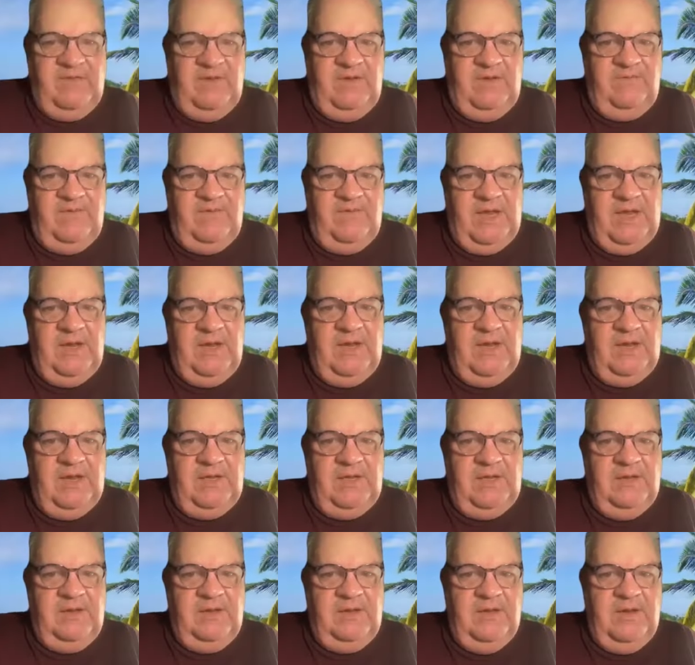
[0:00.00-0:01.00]

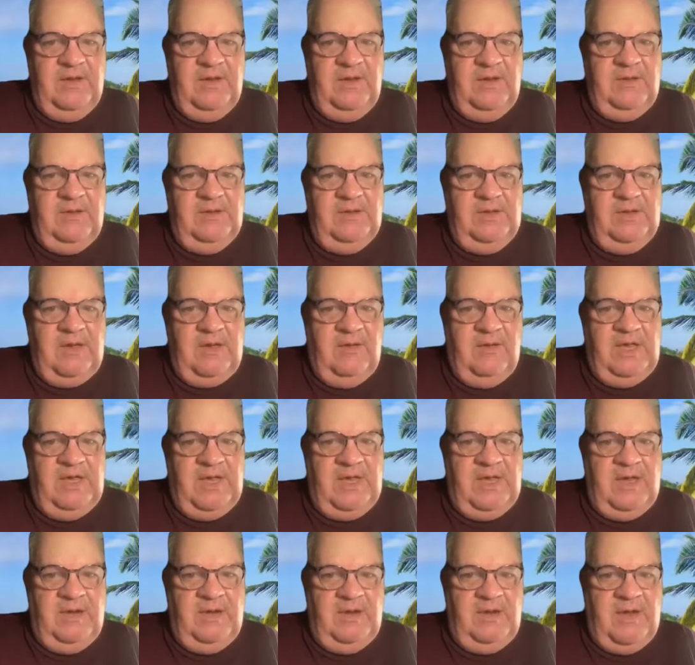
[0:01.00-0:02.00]
feeling. You know, going
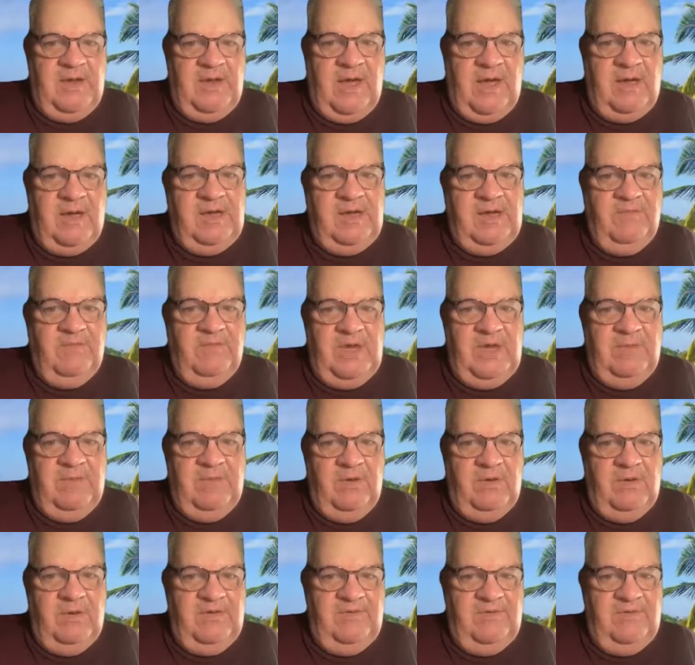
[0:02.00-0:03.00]
out and hugging
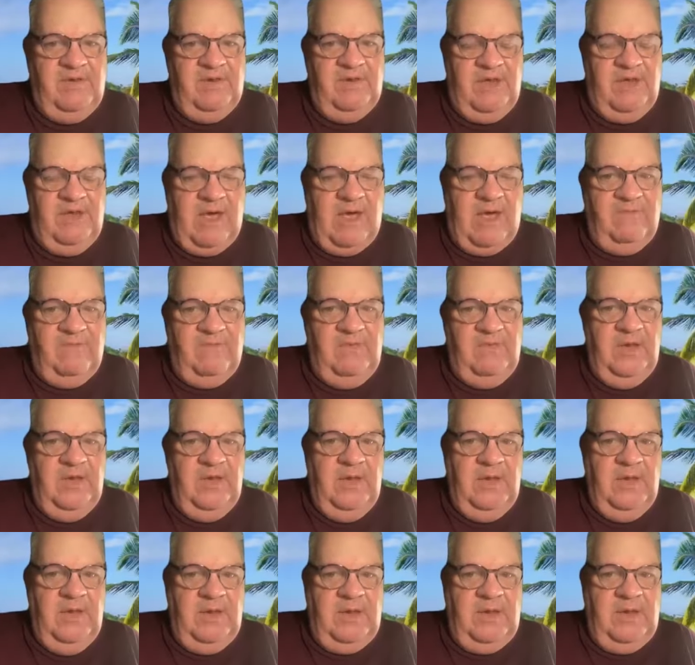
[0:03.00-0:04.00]
people isn't love.
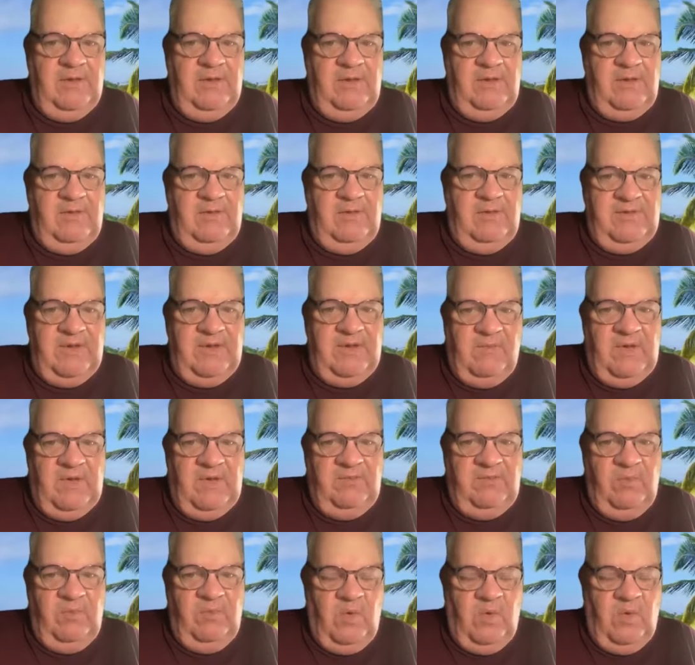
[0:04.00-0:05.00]
If
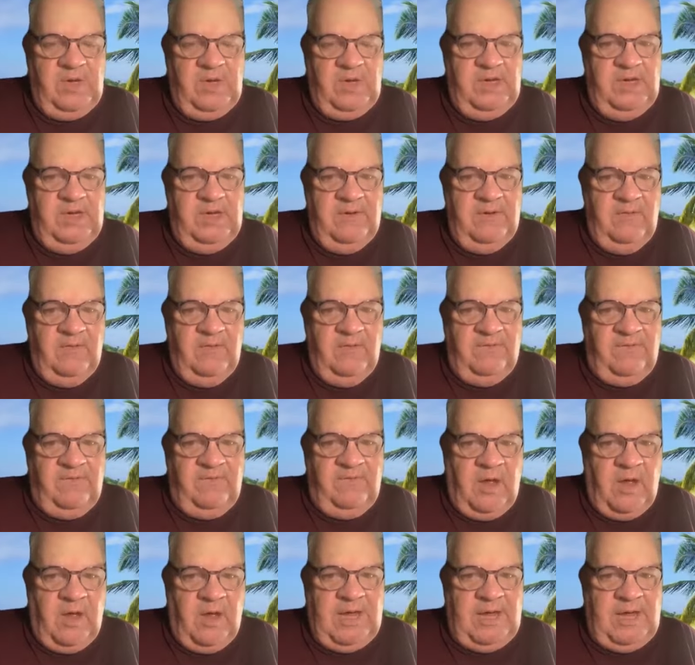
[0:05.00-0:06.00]
someone's walking into a
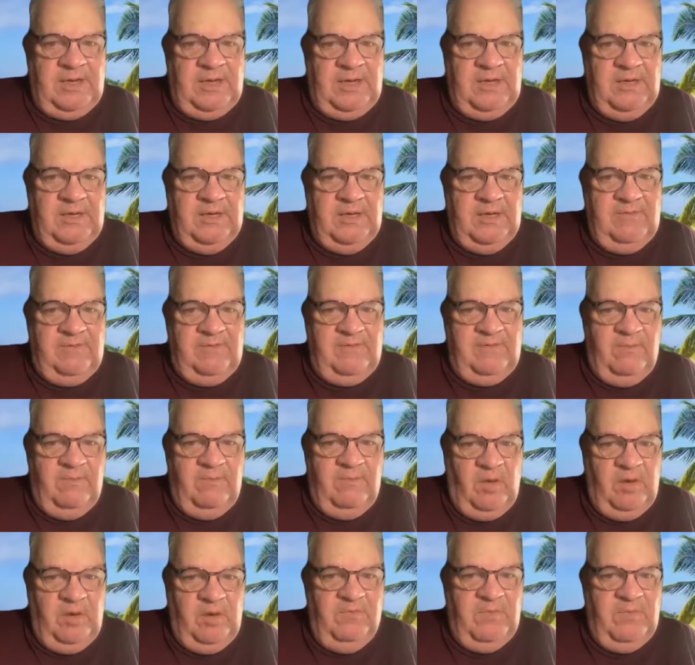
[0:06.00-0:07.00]
fire, you need to
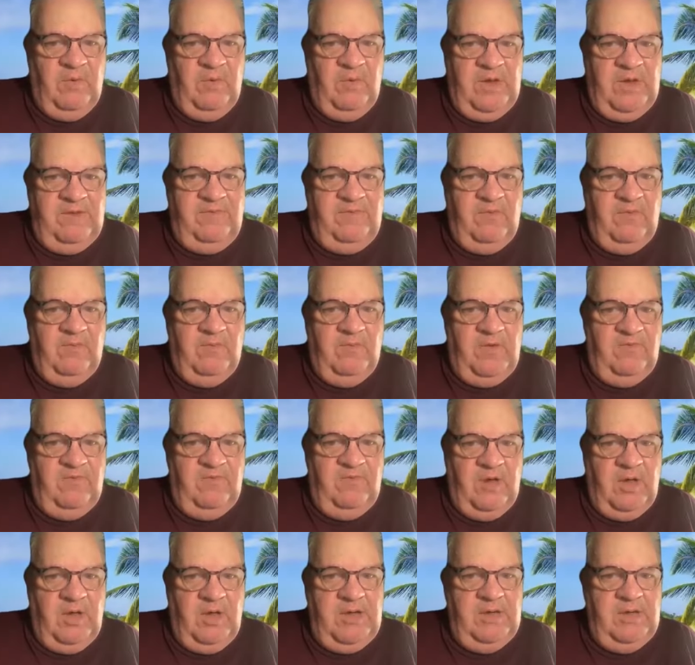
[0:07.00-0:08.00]
pull them away from the
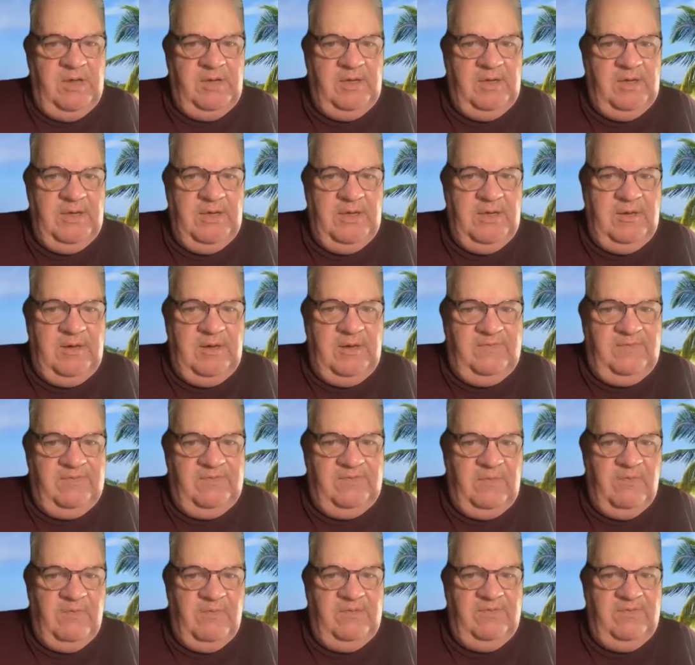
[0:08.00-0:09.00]
fire. You know, if
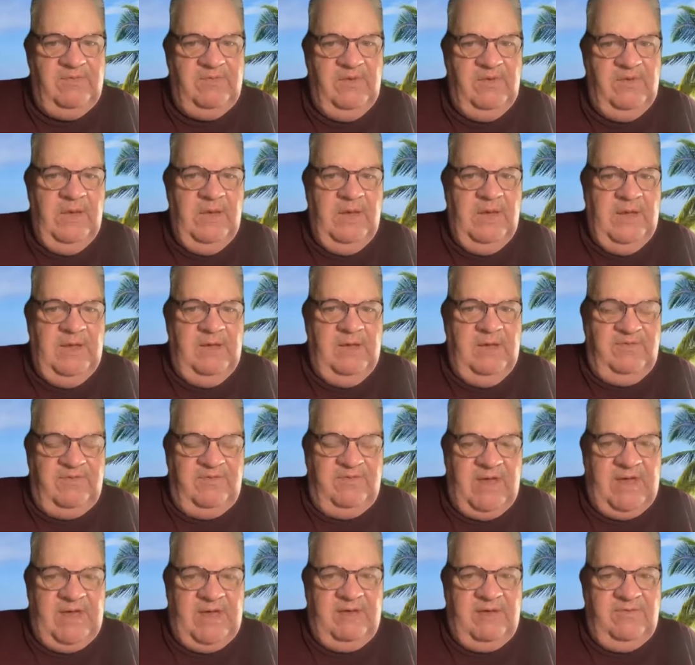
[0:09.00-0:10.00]
someone's
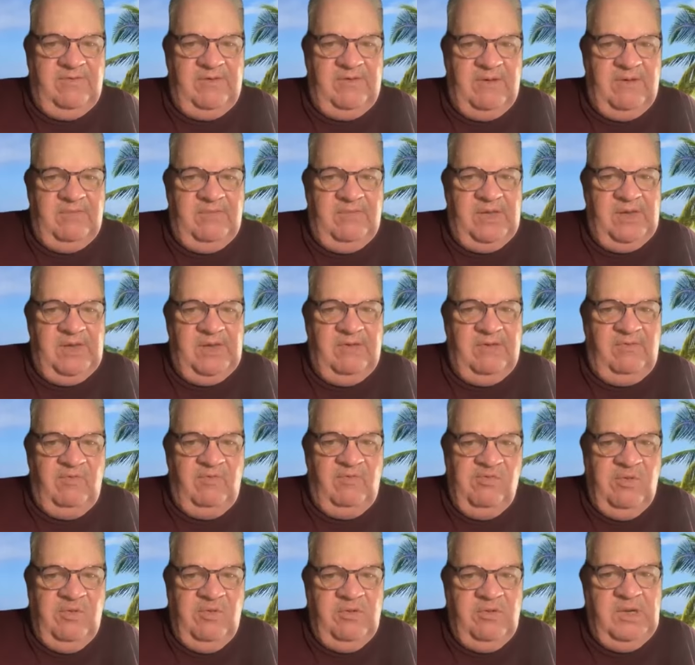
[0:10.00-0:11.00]
saying something that's
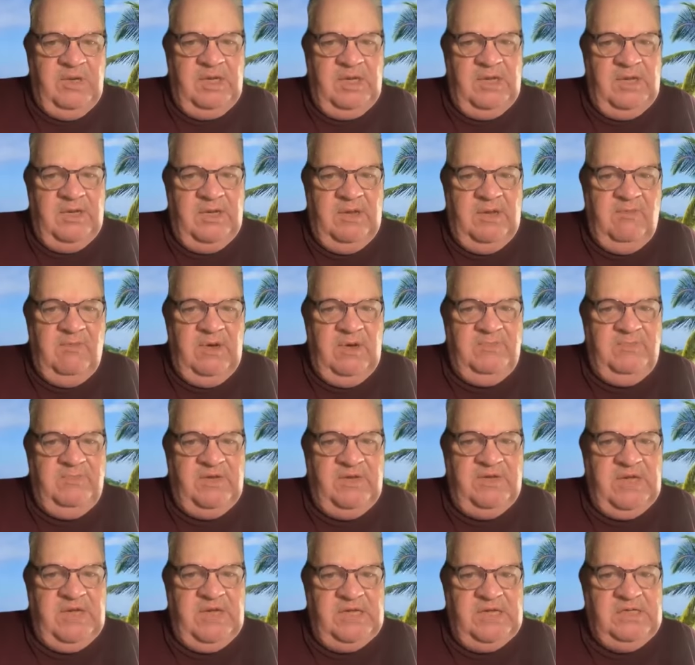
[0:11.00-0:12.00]
ruining their
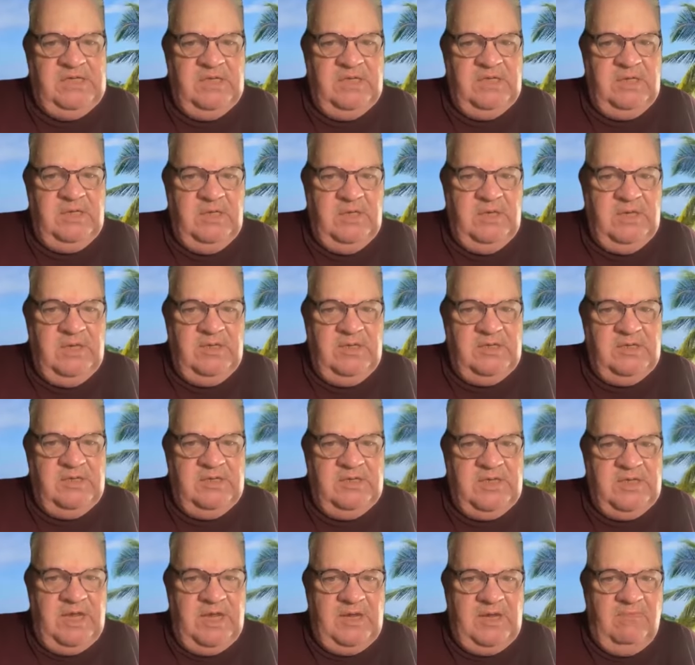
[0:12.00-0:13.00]
reputation, you need to
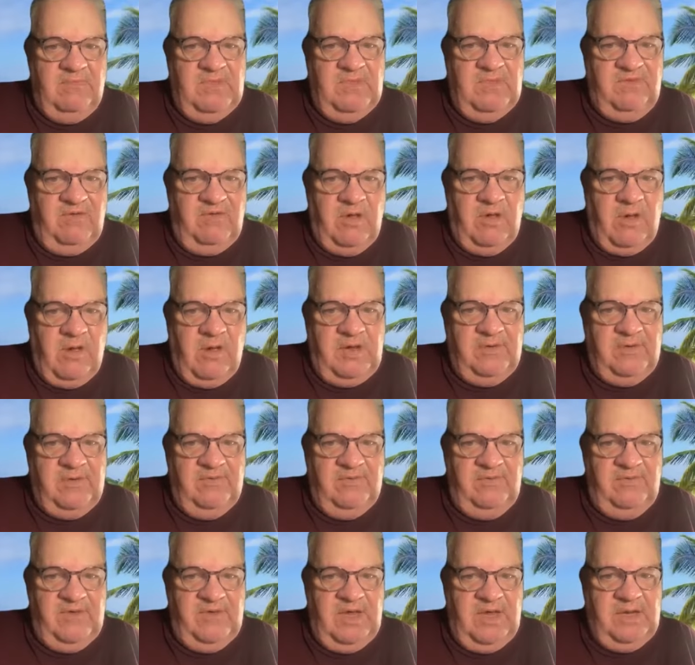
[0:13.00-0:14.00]
take them aside and
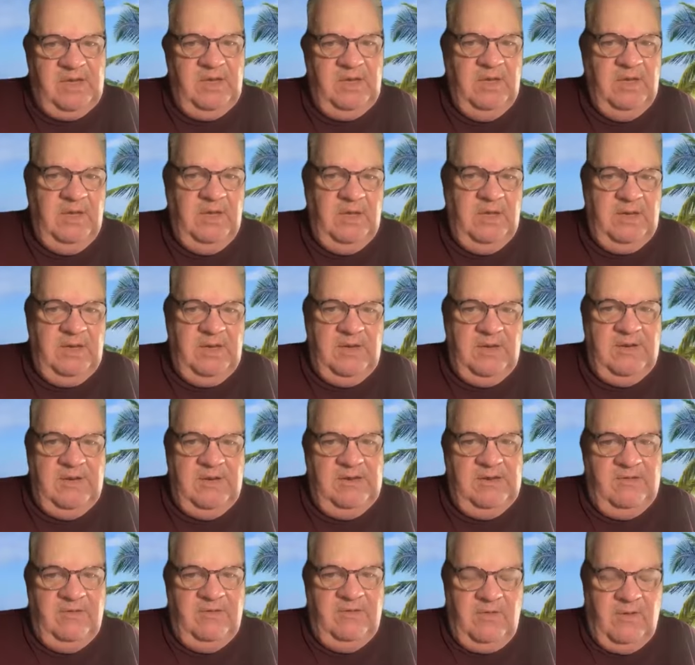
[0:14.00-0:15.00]
say, you
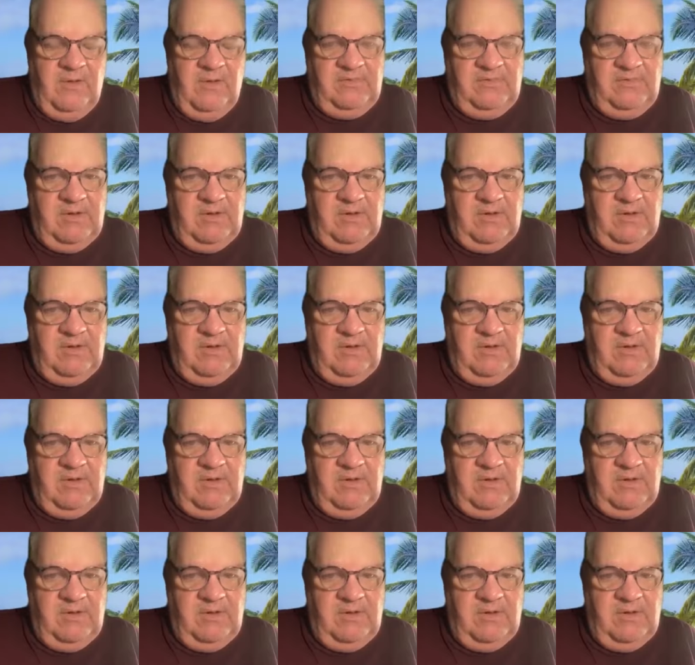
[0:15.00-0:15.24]
need not